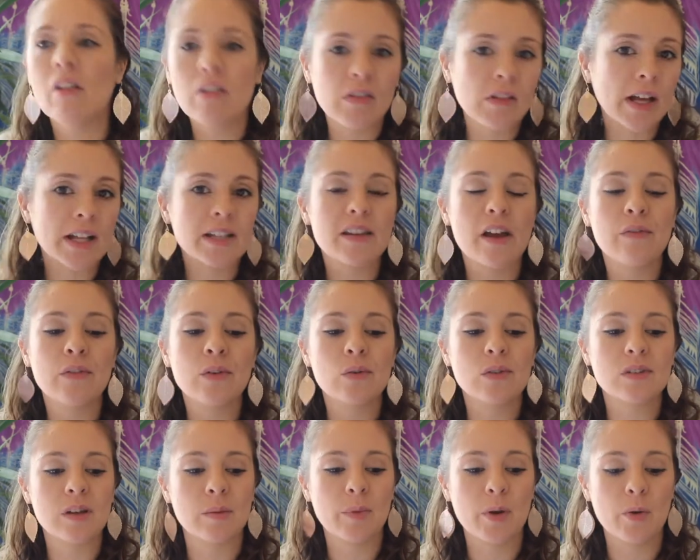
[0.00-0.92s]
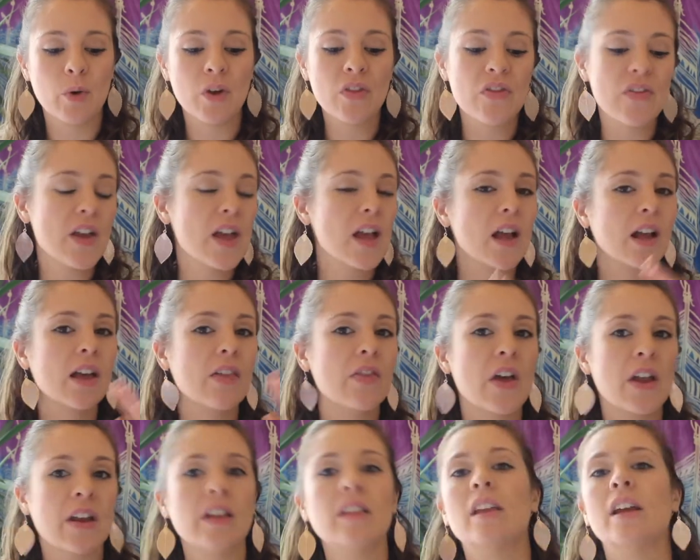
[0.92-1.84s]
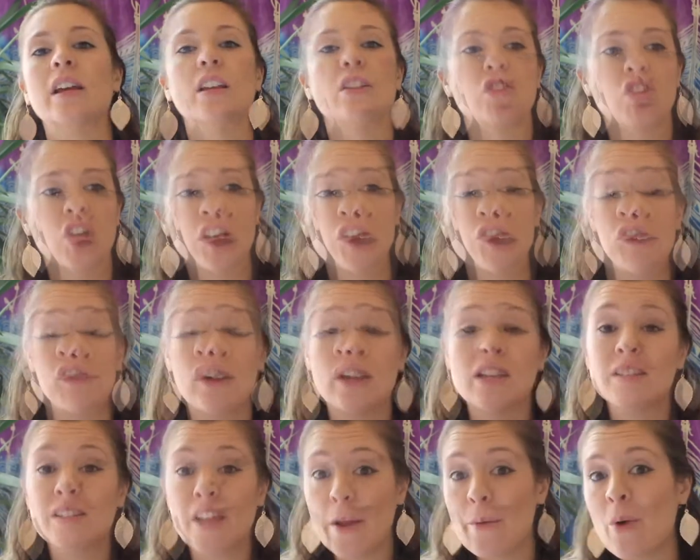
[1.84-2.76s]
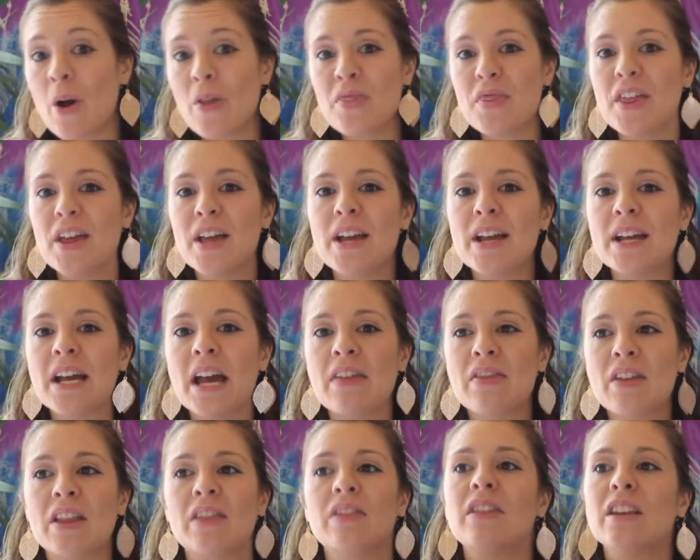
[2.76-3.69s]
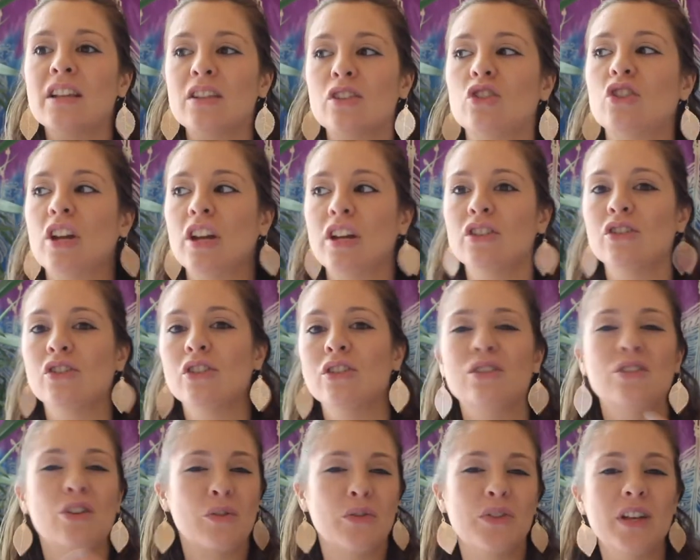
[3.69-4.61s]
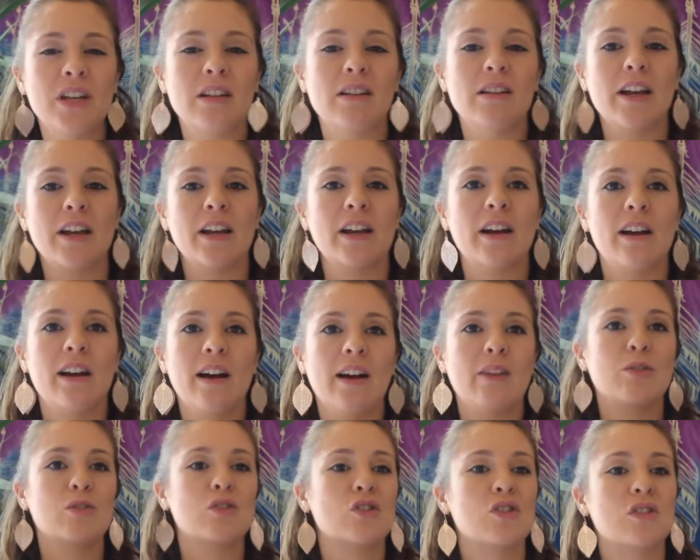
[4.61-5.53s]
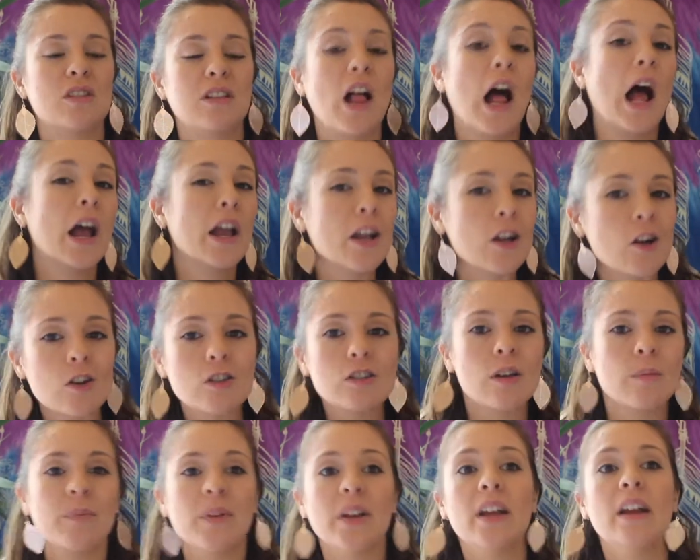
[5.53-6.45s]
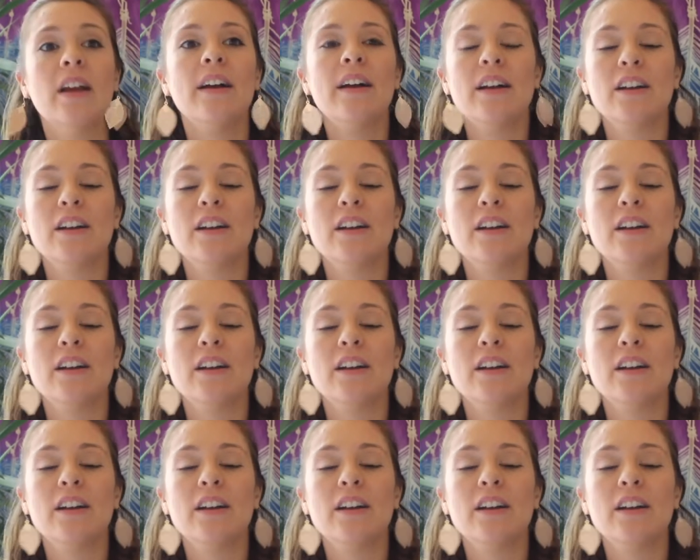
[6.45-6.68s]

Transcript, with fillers: Like Devin will tell me one thing, and then like it changes. If I say one thing and then things changes, don't think like I was just lying or something.